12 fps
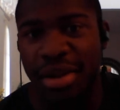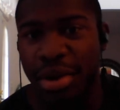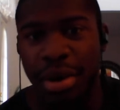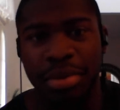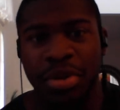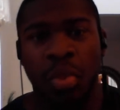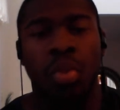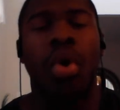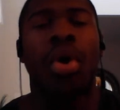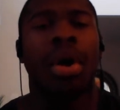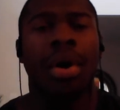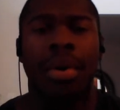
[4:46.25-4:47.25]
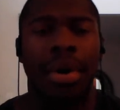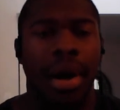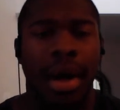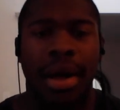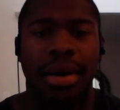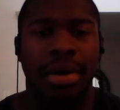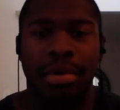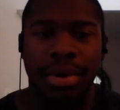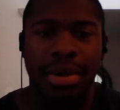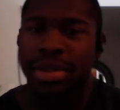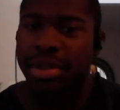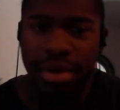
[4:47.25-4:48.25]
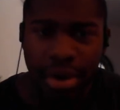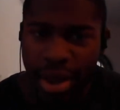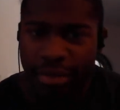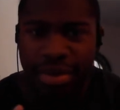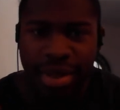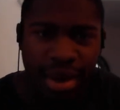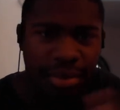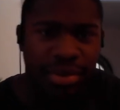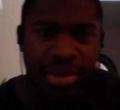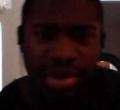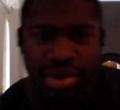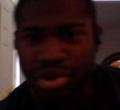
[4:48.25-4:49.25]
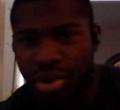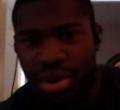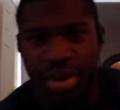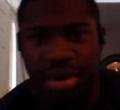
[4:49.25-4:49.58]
It was a war going on. No one, everything was short.